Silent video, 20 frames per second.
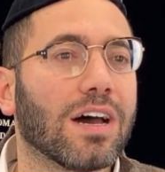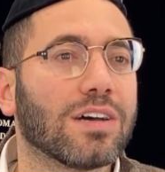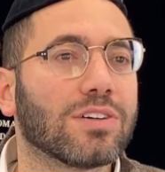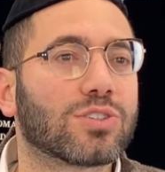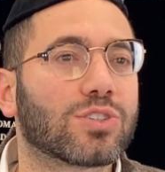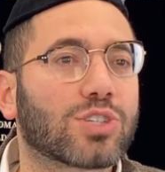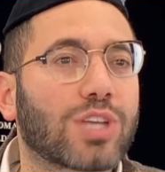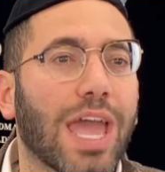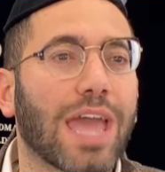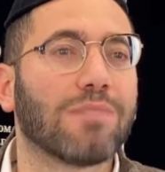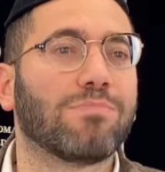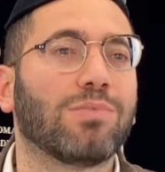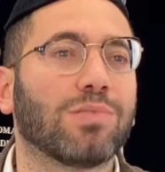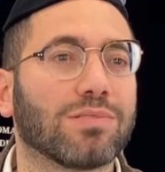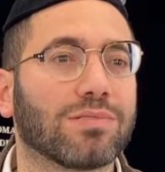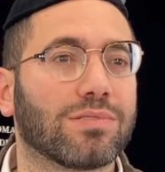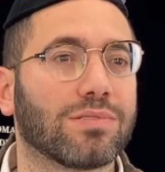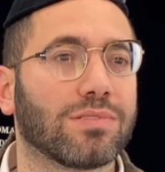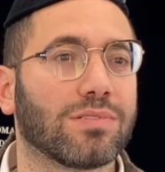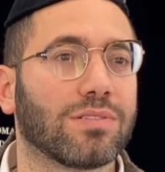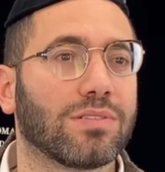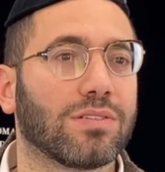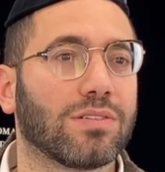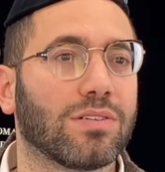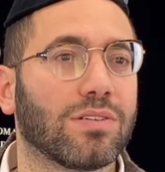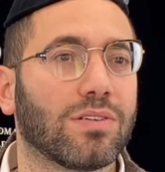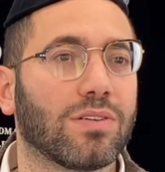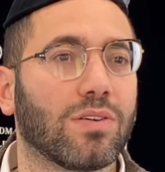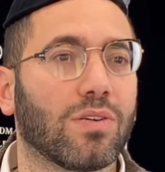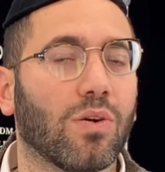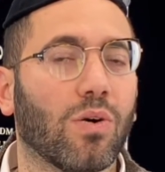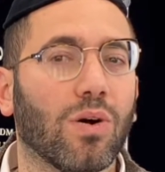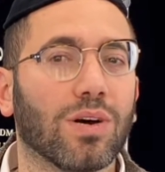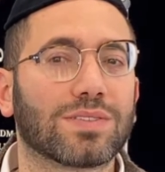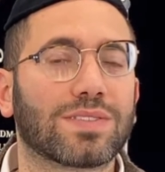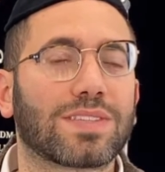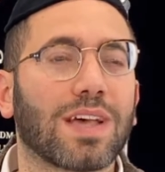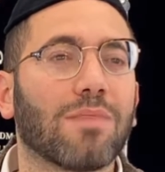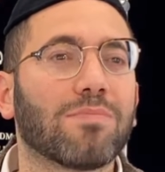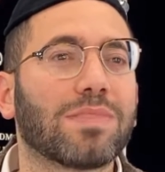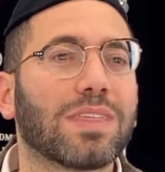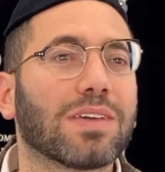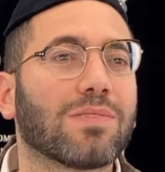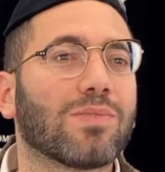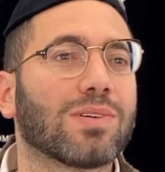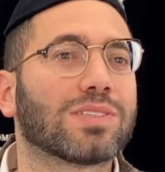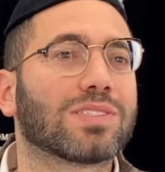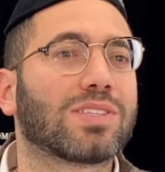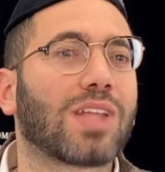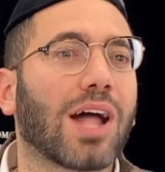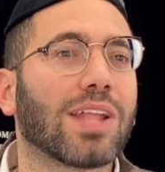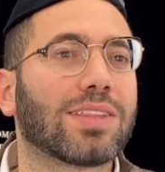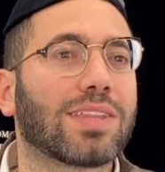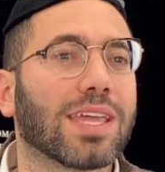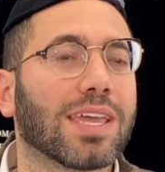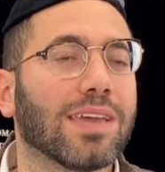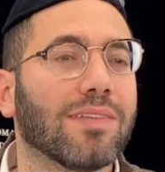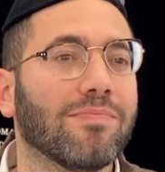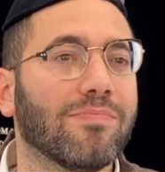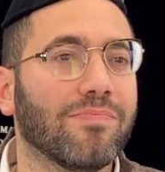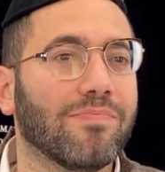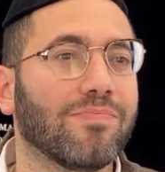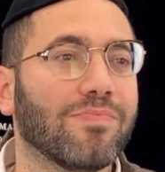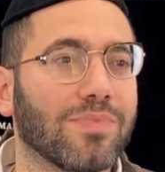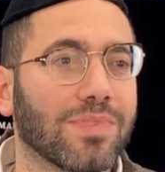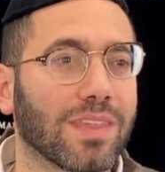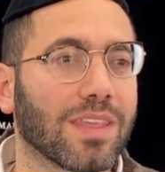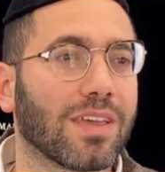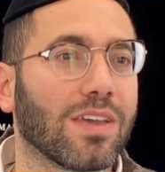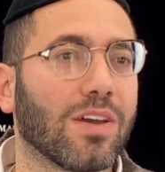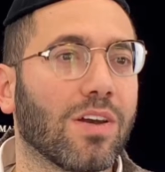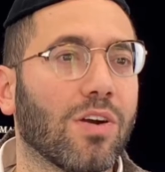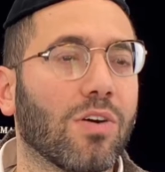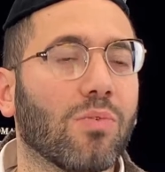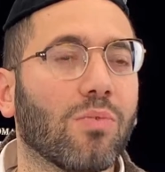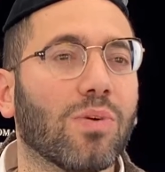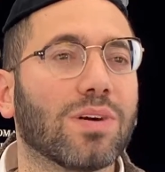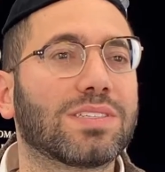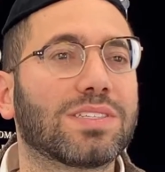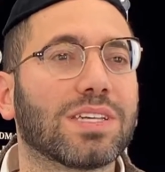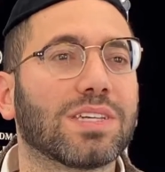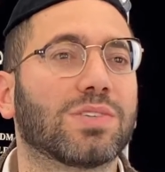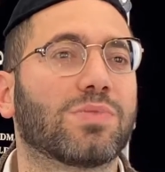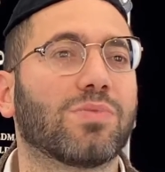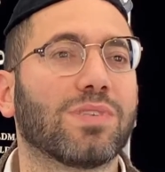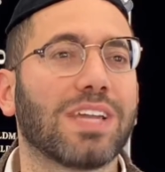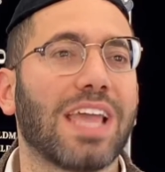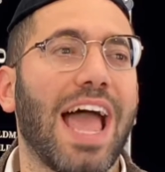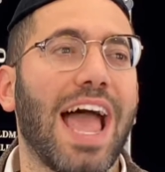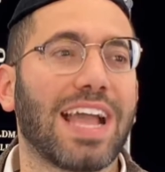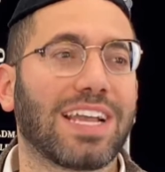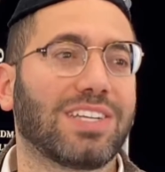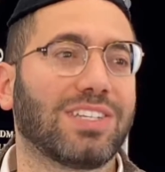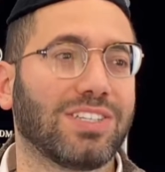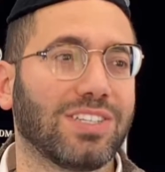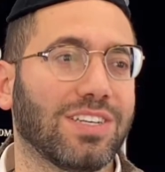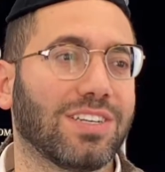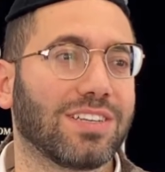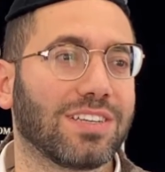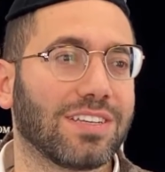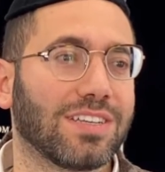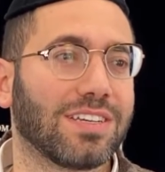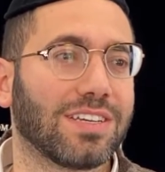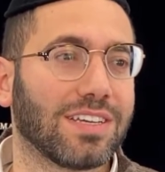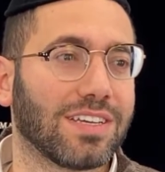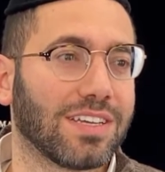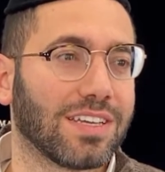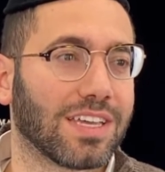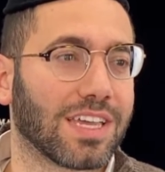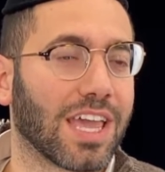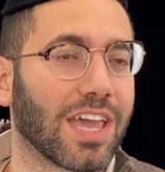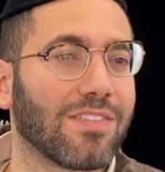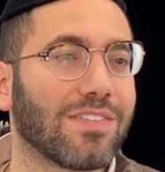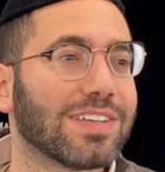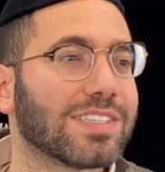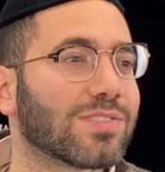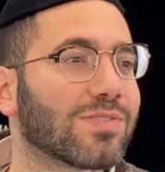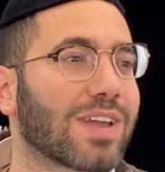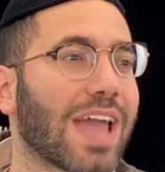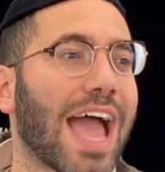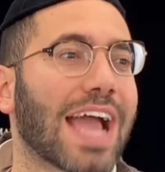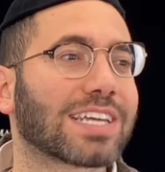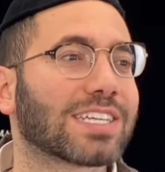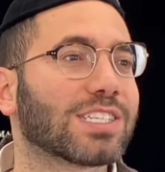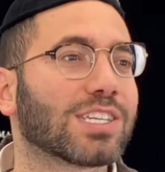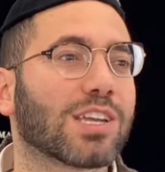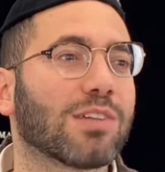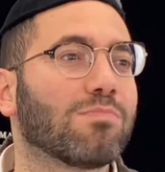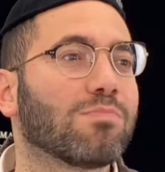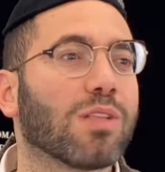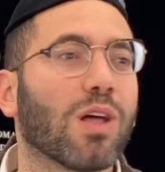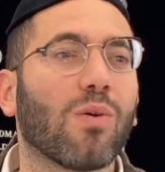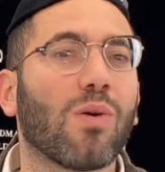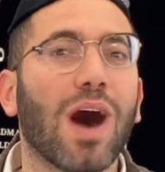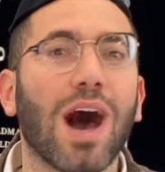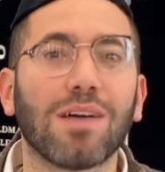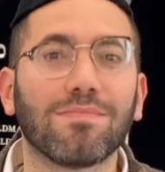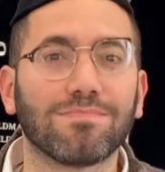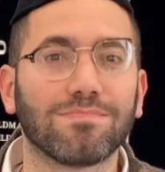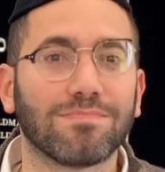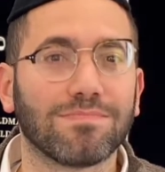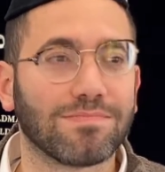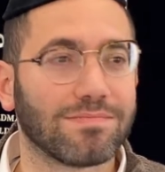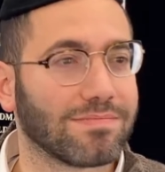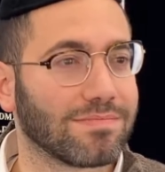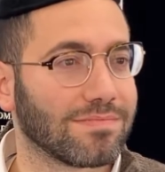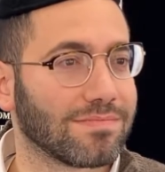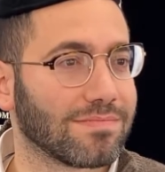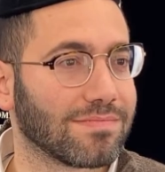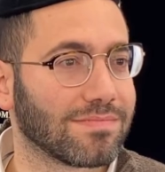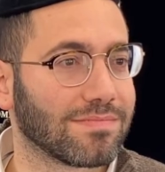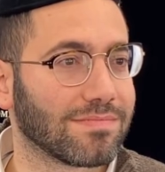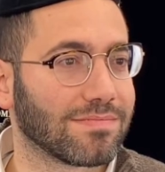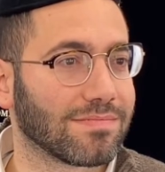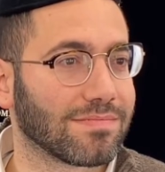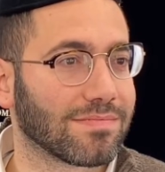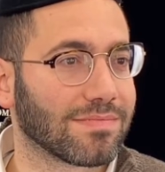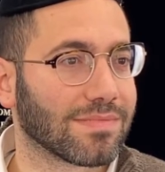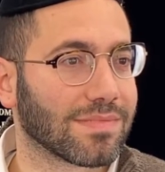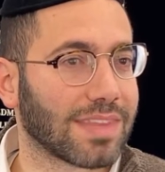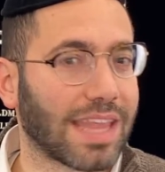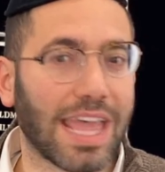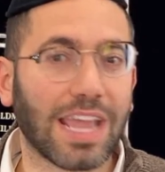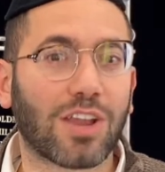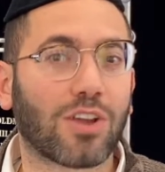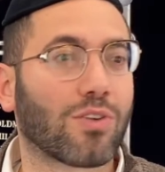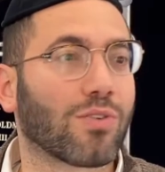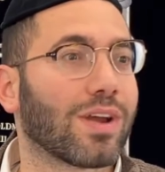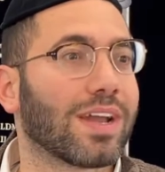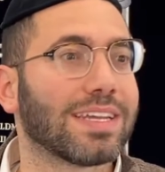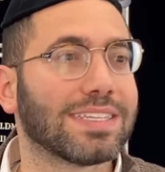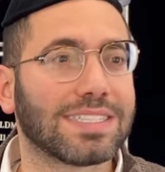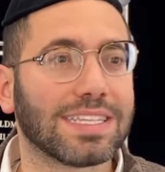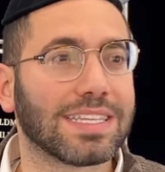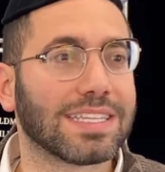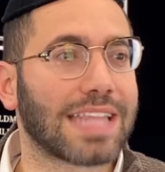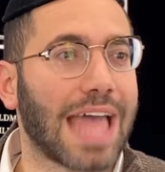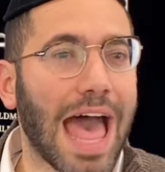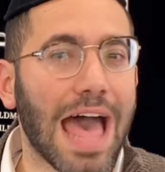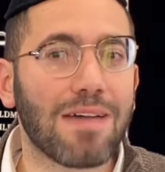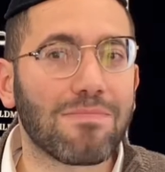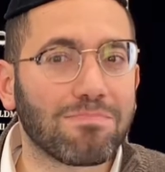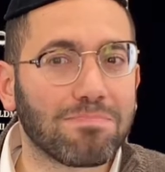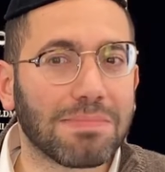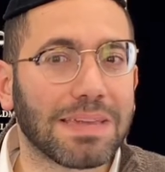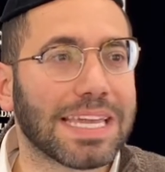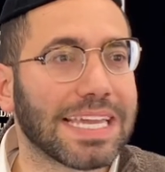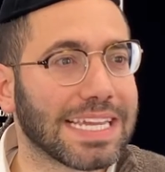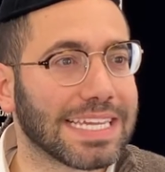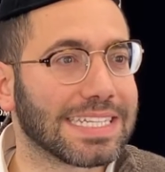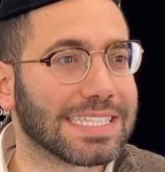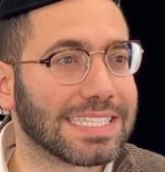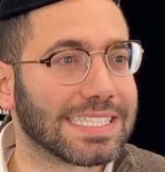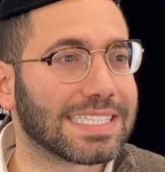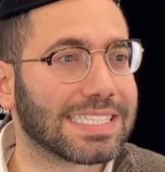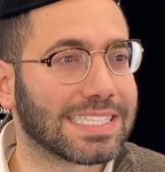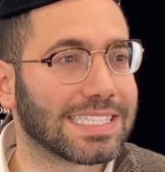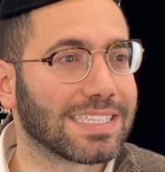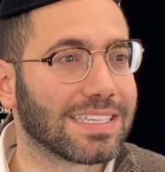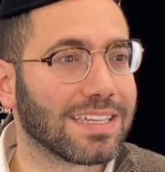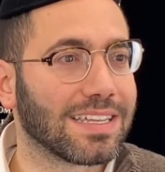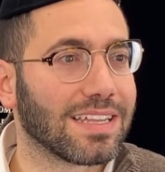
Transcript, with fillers: shambled or something was done to him, what's his reaction? If his reaction is going to blow up like crazy, that means